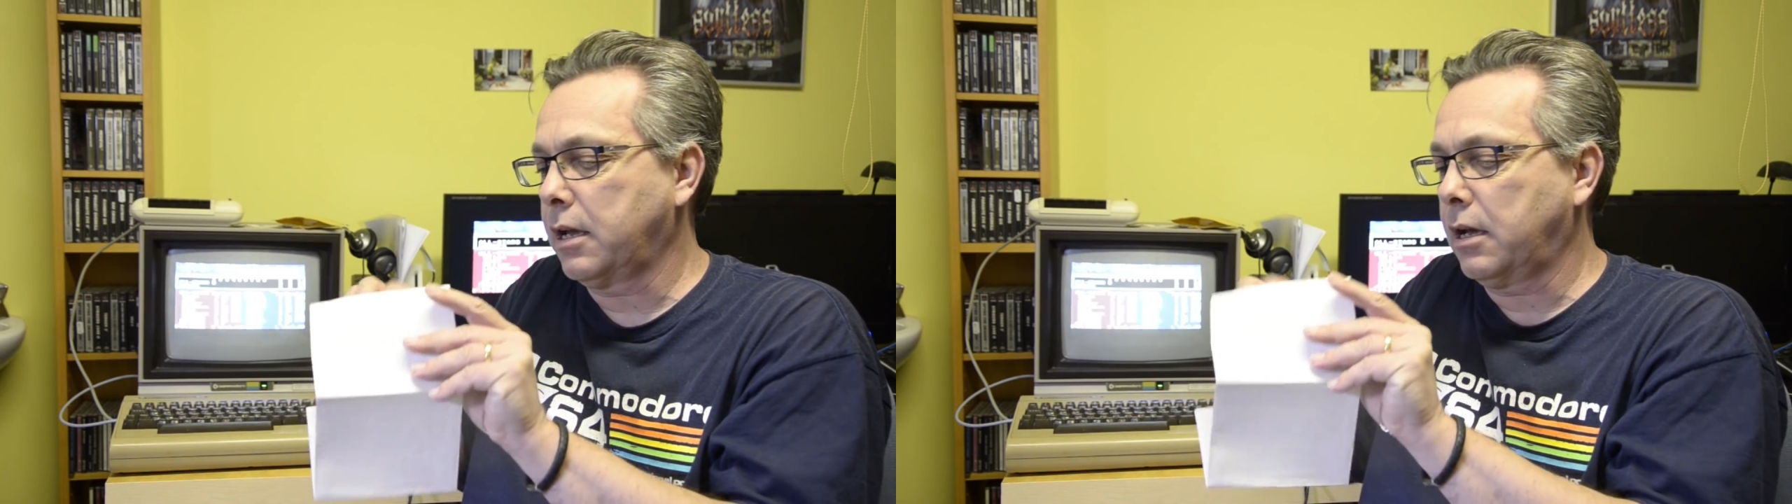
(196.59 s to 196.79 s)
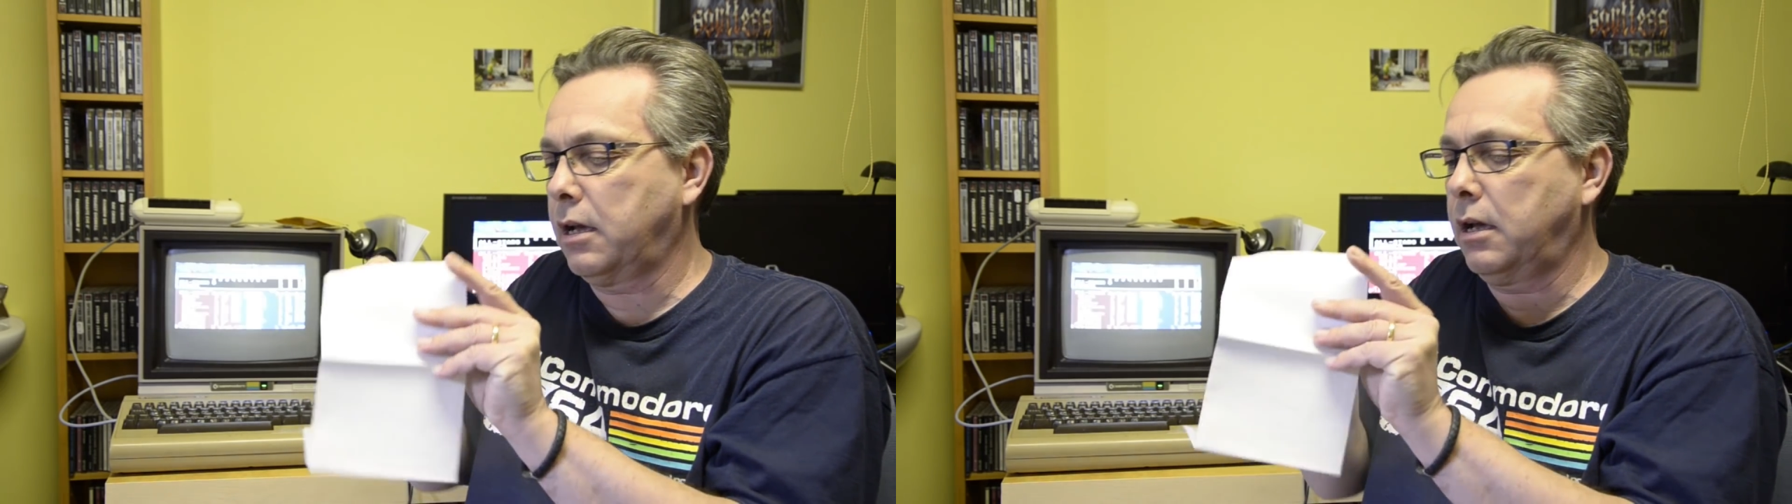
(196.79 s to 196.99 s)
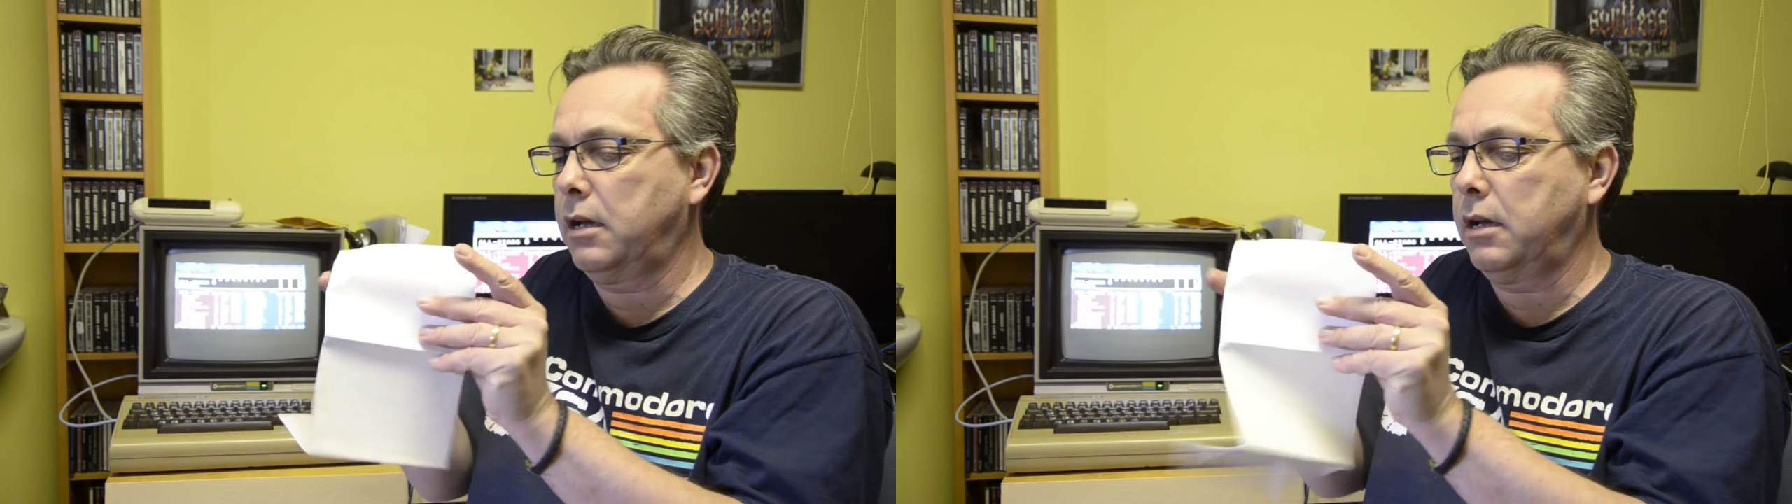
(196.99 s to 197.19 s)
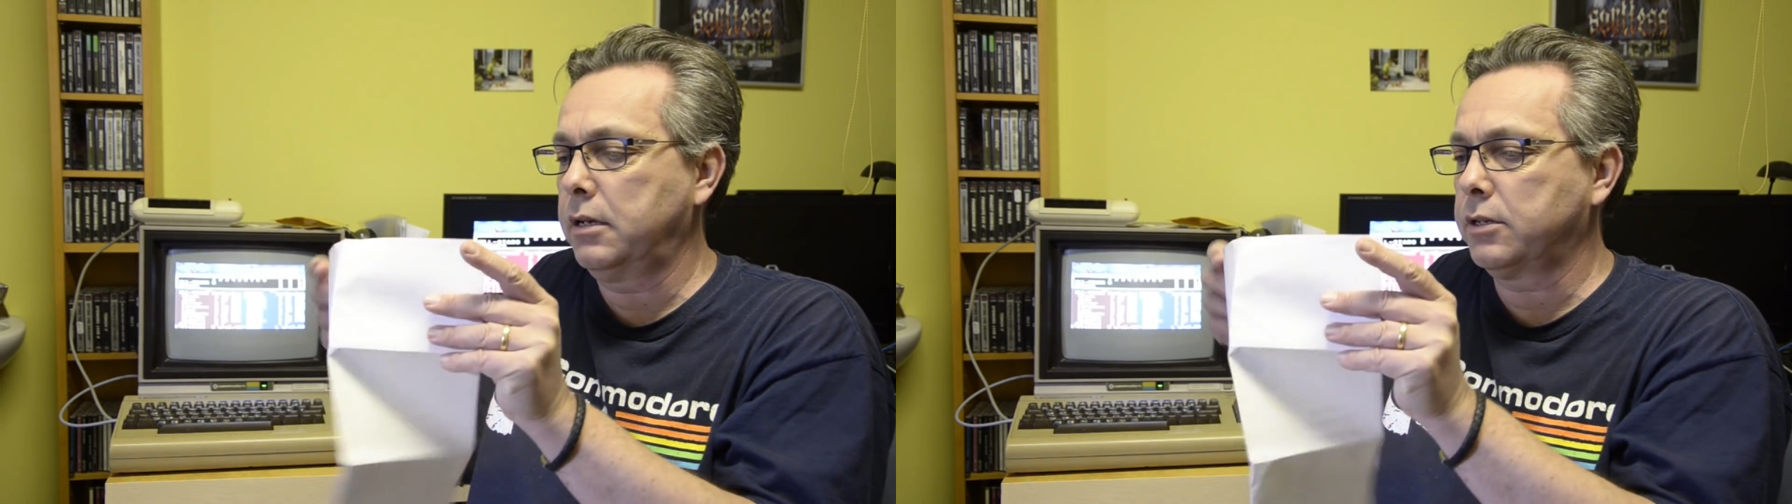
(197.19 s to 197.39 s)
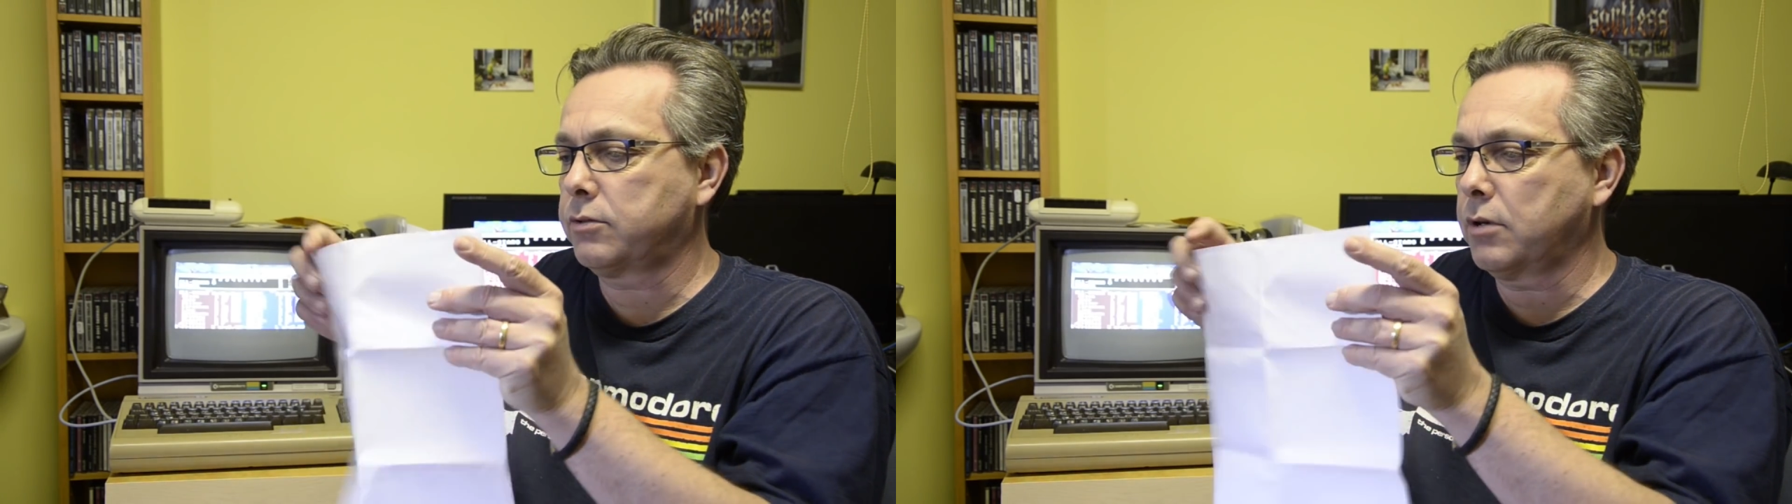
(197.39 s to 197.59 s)

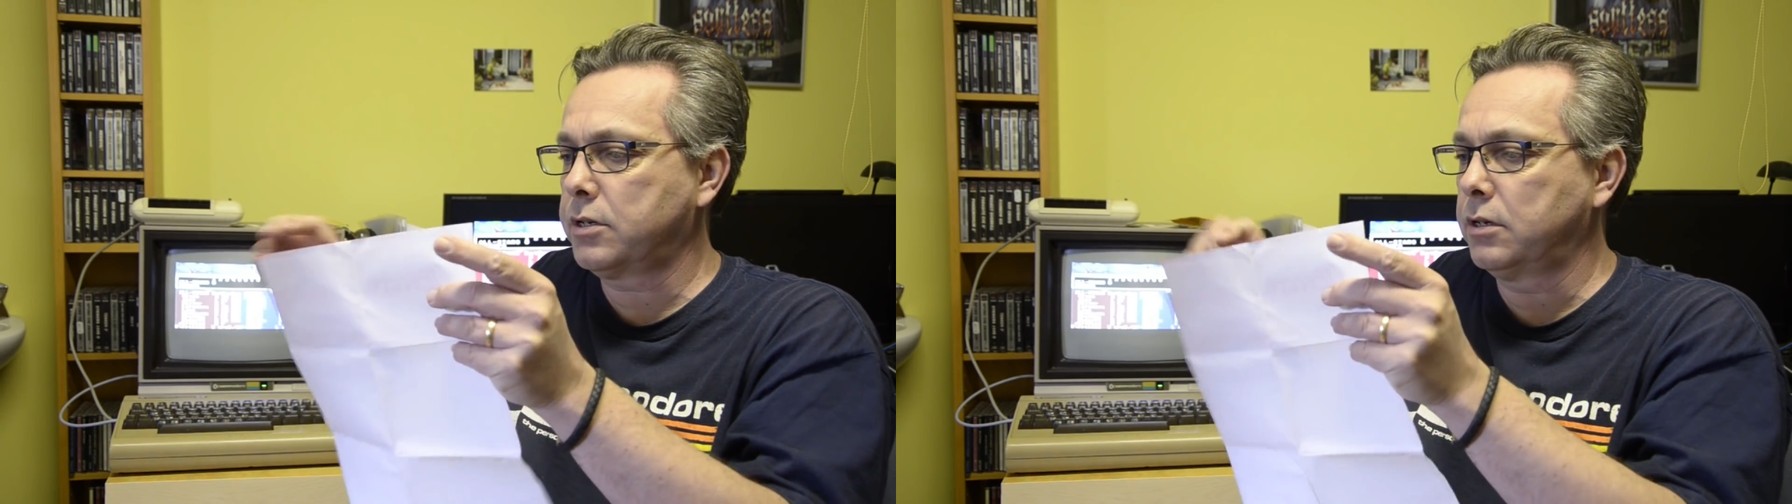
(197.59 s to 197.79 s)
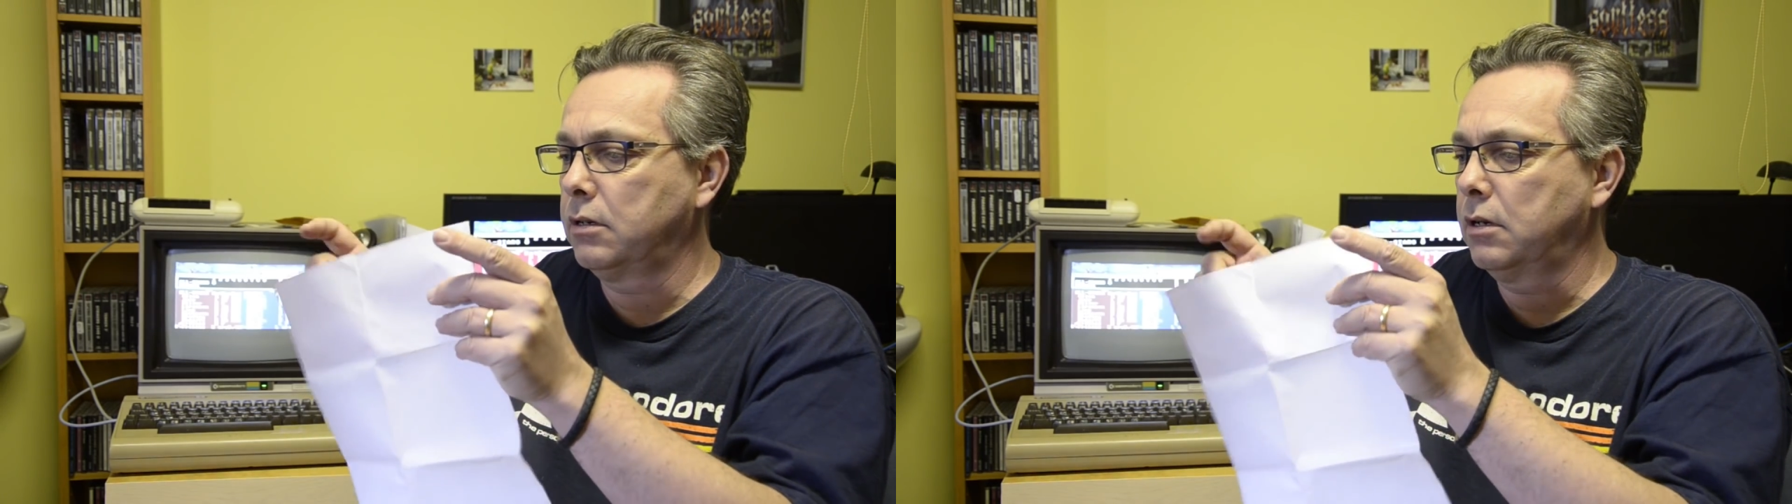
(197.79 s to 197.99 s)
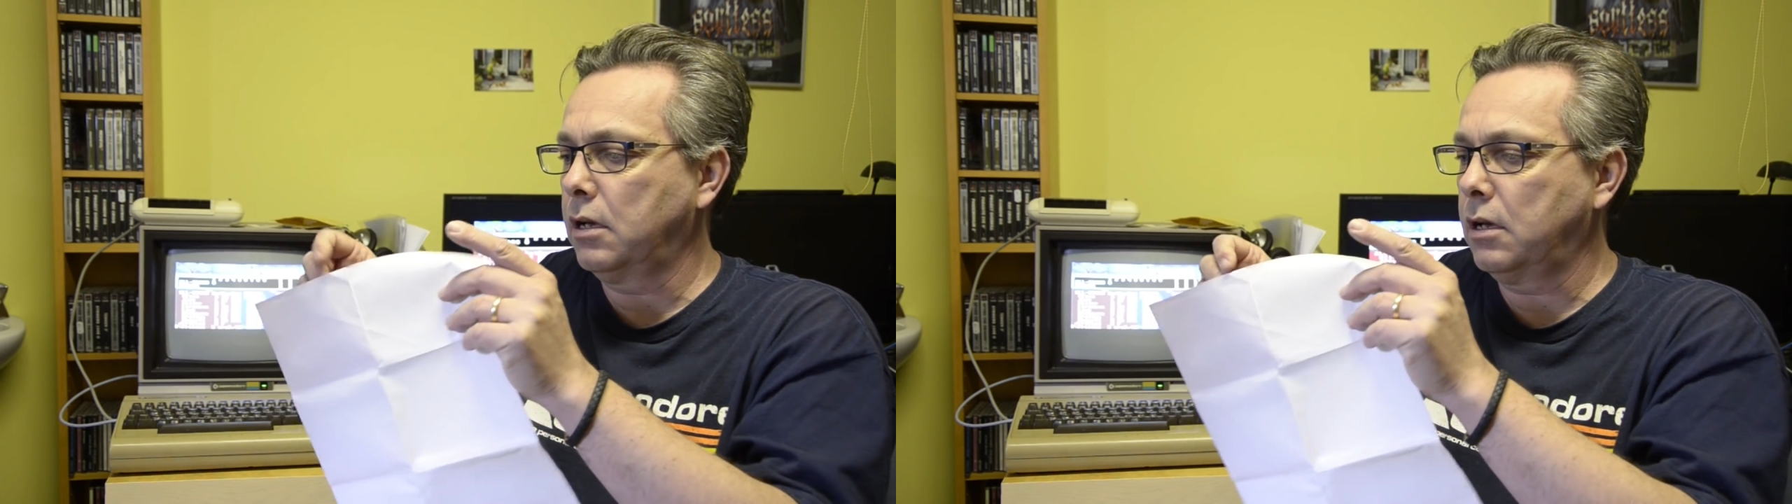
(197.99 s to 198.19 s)
an instruction